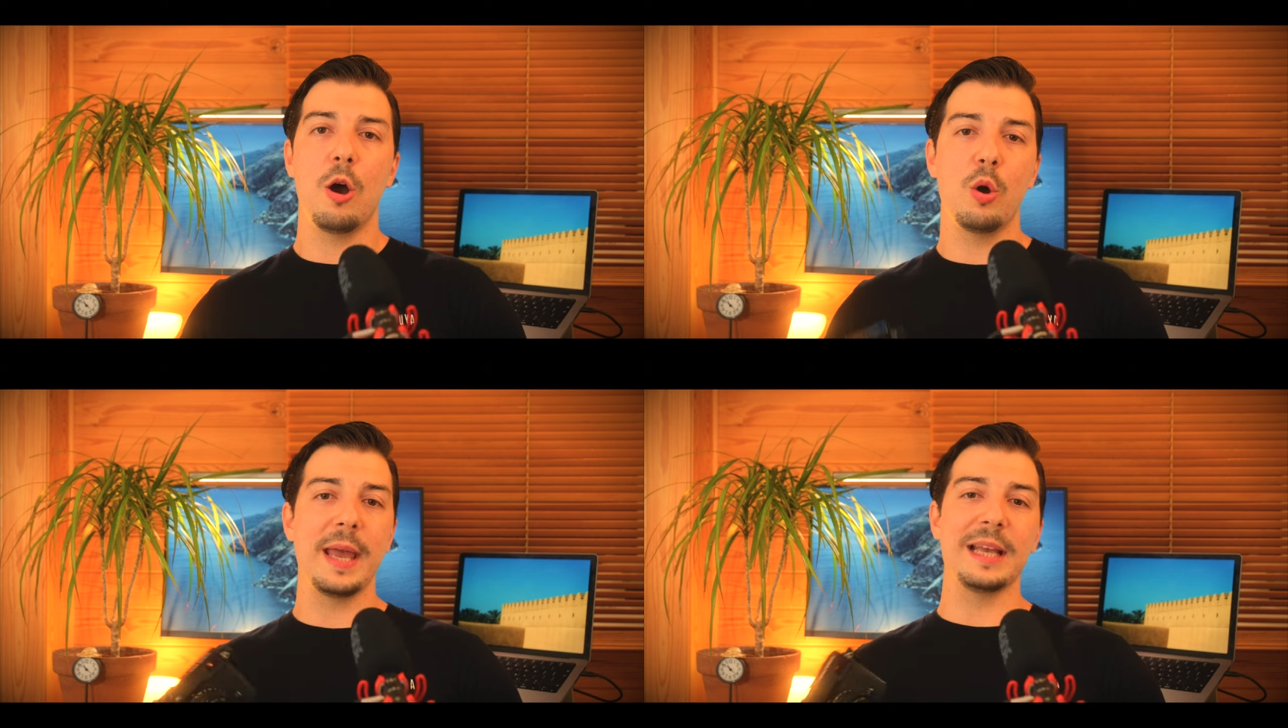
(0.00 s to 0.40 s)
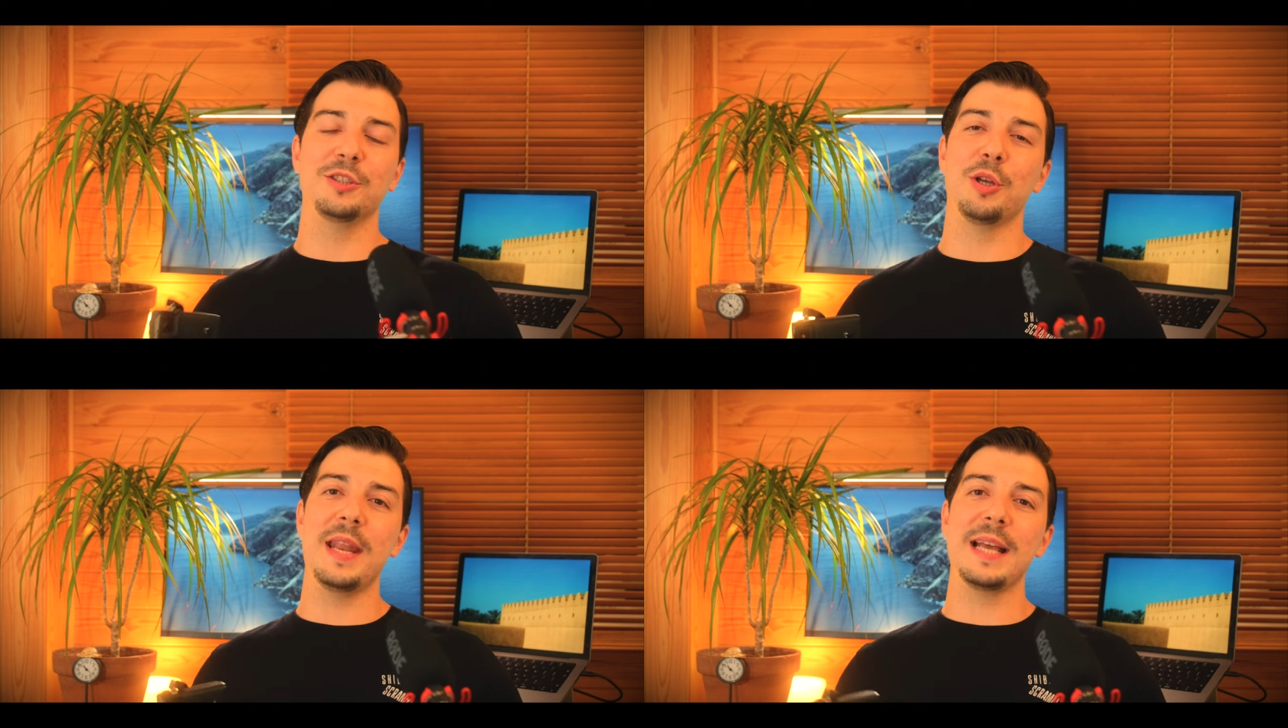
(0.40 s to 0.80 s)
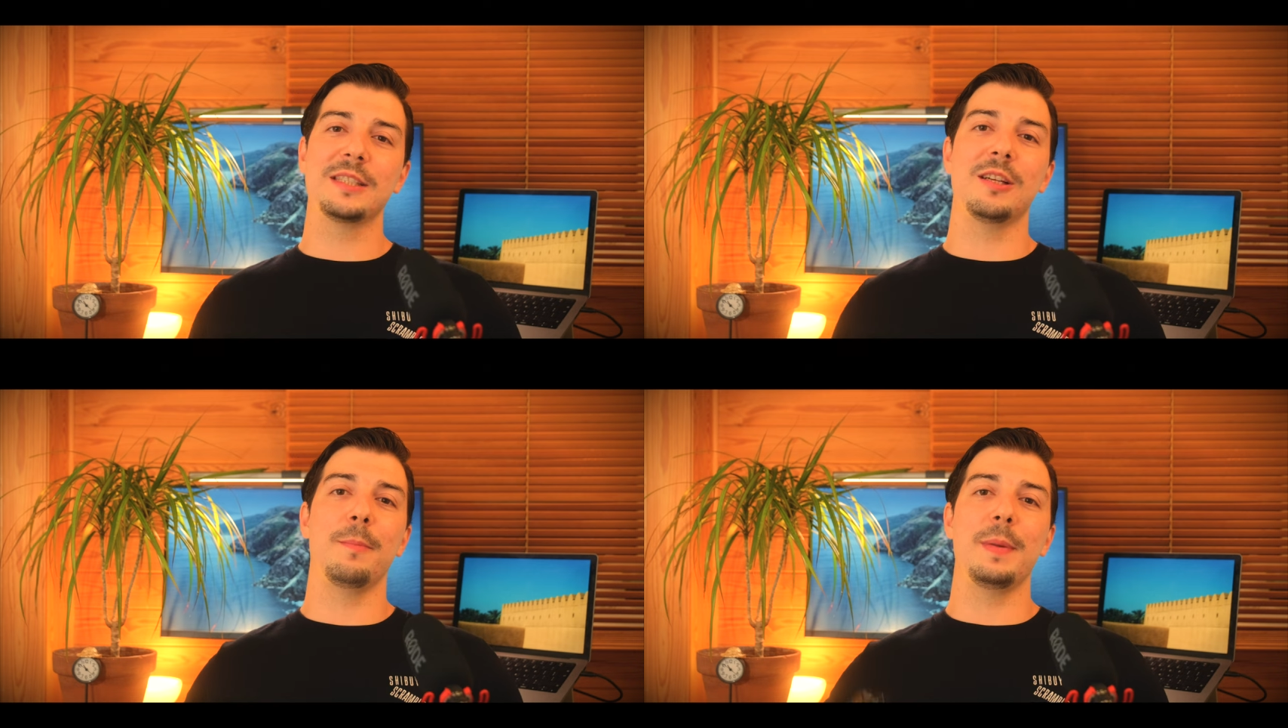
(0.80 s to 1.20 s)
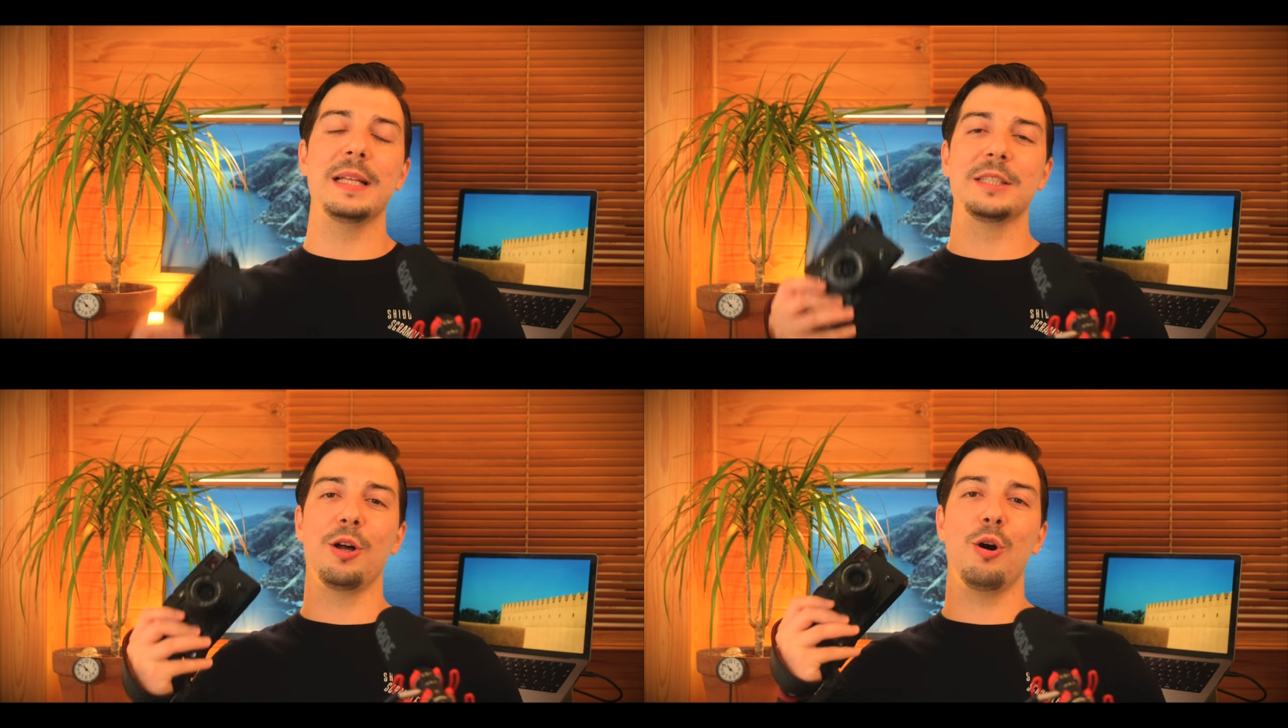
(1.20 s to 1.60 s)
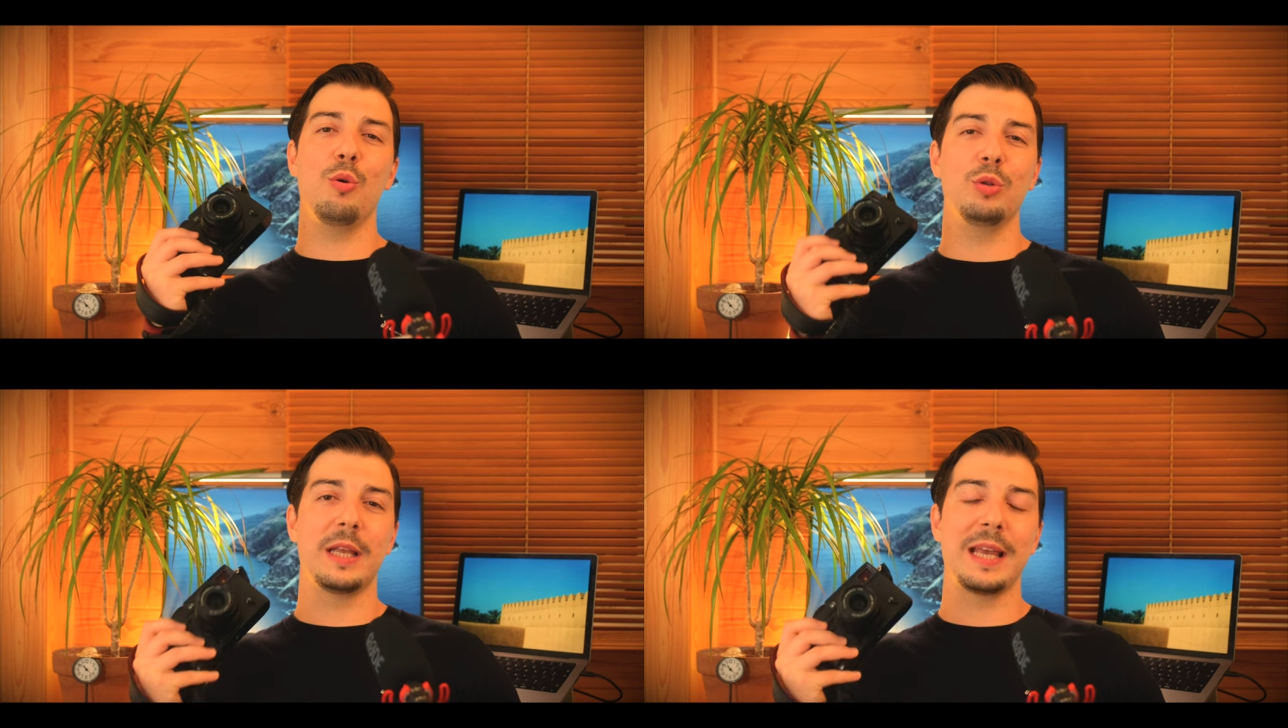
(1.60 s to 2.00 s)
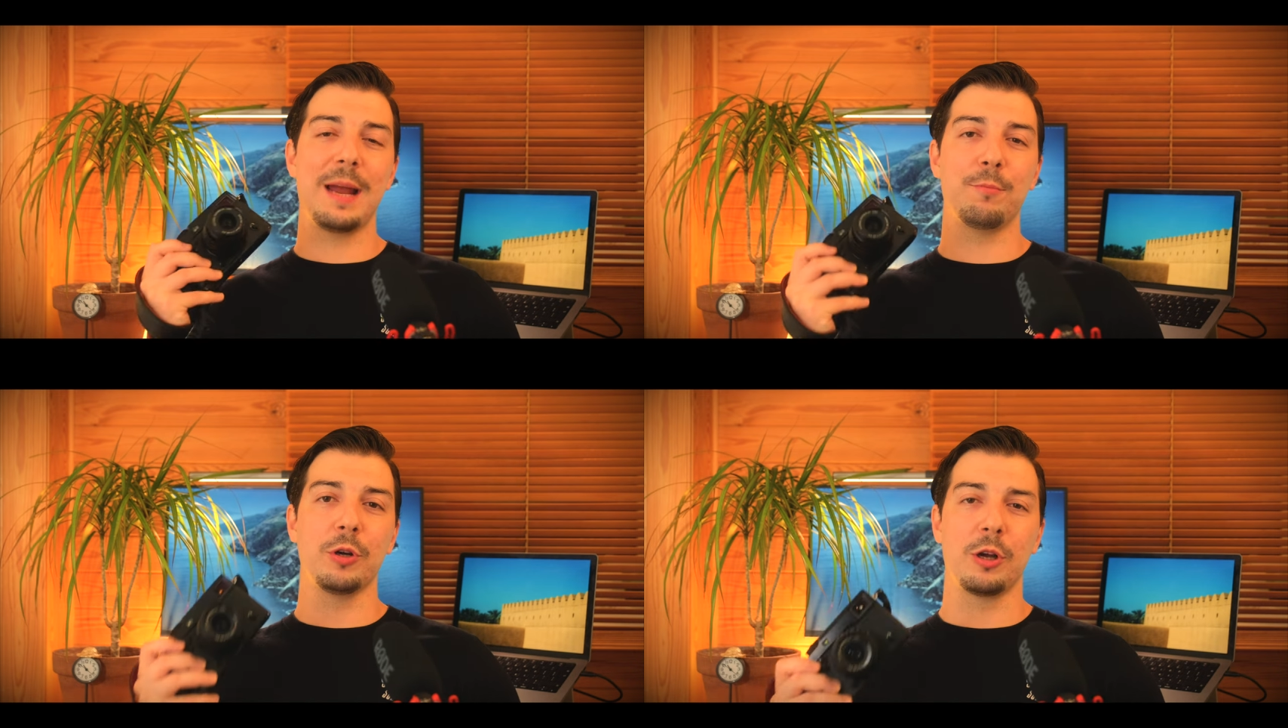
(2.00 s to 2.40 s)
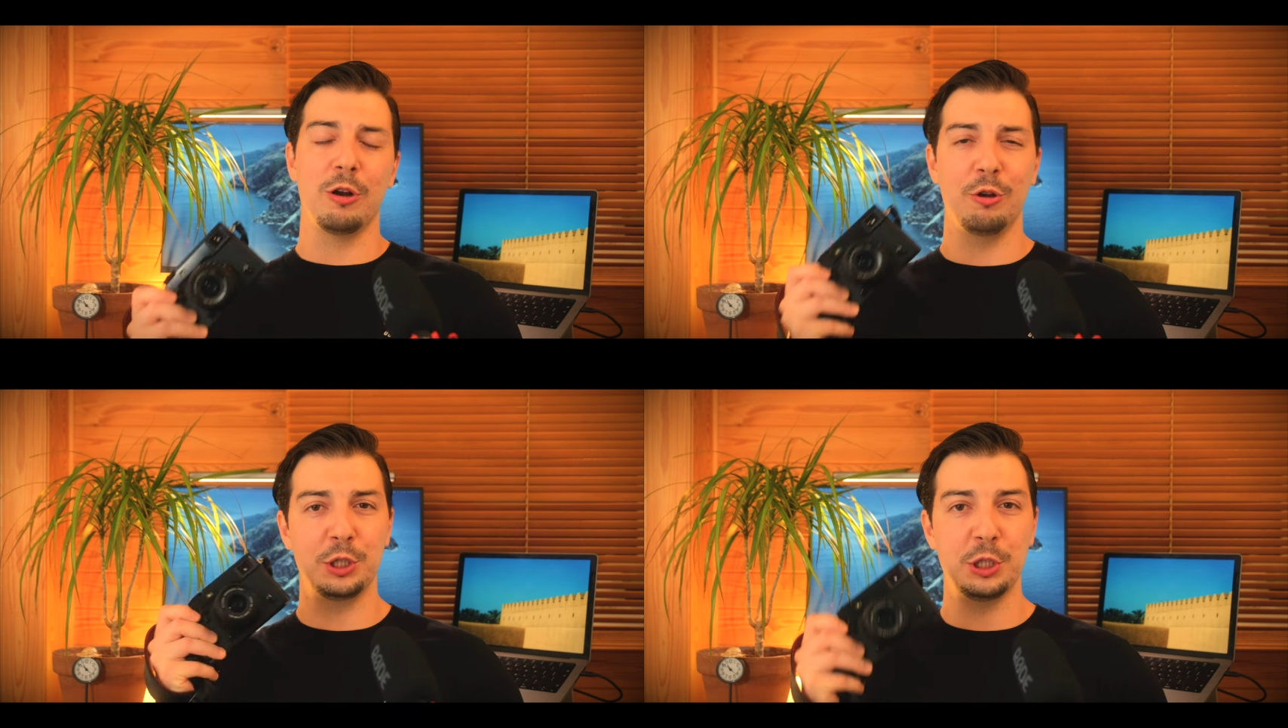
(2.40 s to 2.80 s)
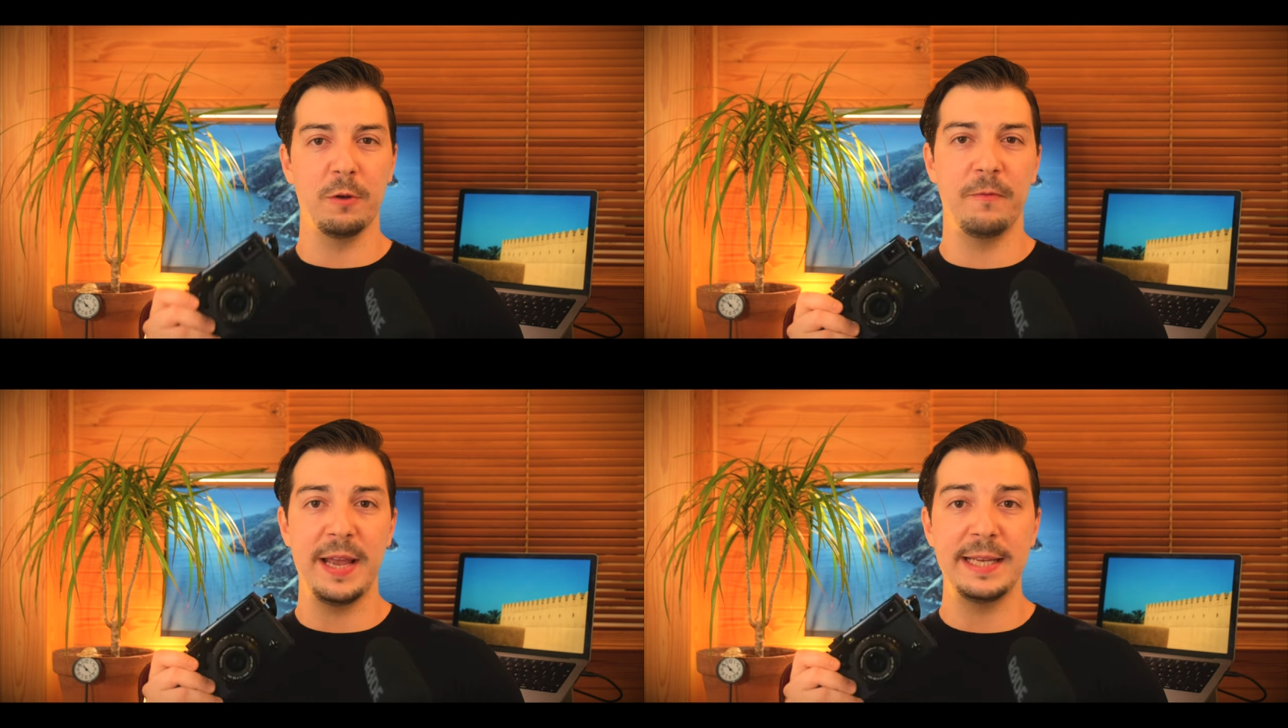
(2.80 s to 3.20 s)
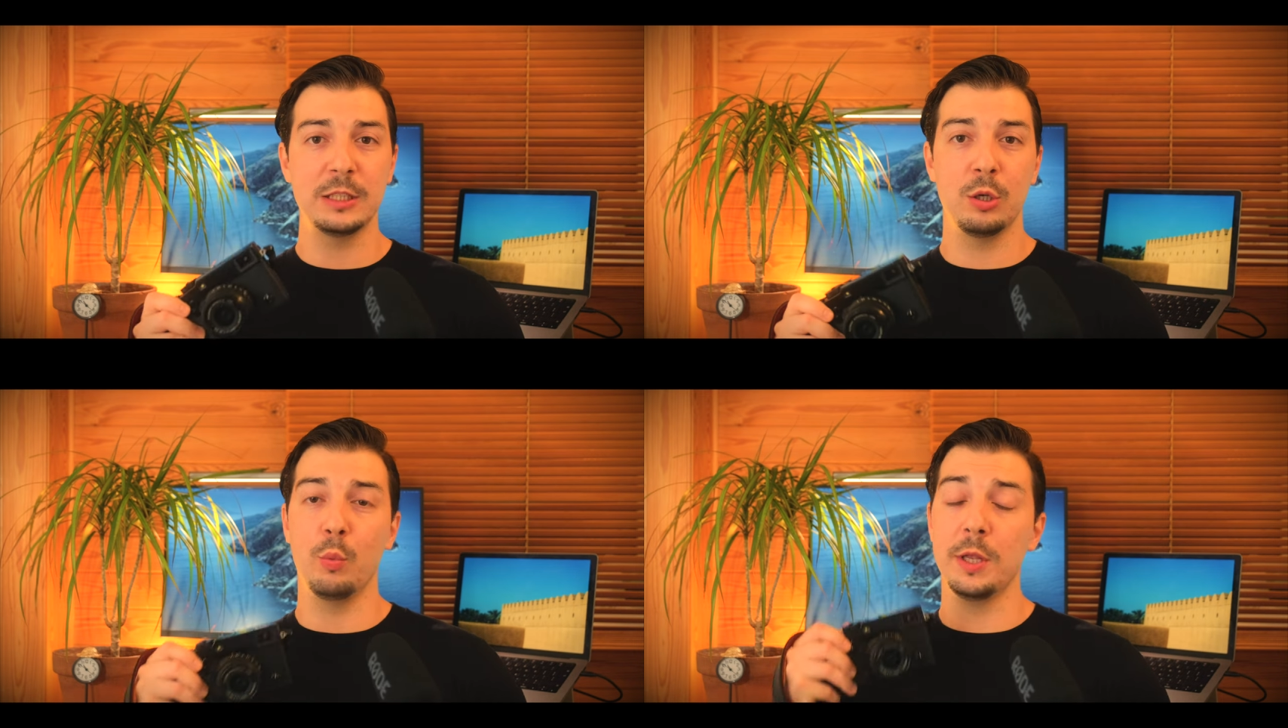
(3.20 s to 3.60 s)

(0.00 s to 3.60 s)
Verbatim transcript: Okay, so next up is to hold the camera close to your face